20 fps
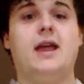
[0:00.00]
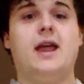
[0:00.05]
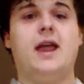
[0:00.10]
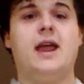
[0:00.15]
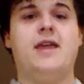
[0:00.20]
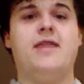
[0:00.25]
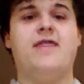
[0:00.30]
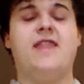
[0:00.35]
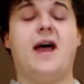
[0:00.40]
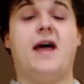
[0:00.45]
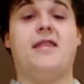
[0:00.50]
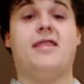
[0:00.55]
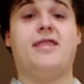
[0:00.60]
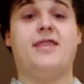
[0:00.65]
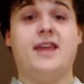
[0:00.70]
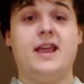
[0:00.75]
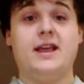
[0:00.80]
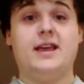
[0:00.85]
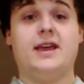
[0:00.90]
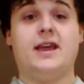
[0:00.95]
and that
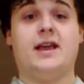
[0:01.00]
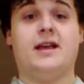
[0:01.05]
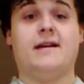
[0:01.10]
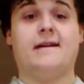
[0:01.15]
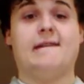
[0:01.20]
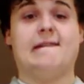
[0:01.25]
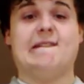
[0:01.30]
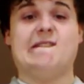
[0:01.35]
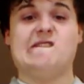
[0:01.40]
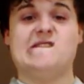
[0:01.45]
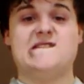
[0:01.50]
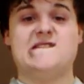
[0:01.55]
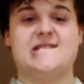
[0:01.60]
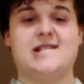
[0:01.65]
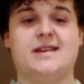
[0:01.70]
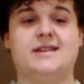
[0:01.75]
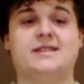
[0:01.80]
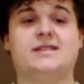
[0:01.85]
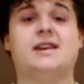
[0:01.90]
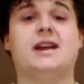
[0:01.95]
thinking
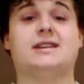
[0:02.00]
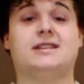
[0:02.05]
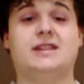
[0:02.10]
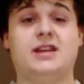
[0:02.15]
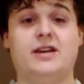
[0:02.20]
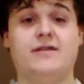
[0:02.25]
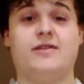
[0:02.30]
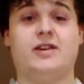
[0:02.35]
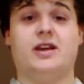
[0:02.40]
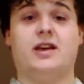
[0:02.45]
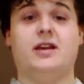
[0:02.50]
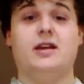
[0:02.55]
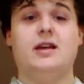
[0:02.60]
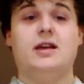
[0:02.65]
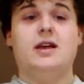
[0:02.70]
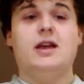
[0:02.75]
is an activity.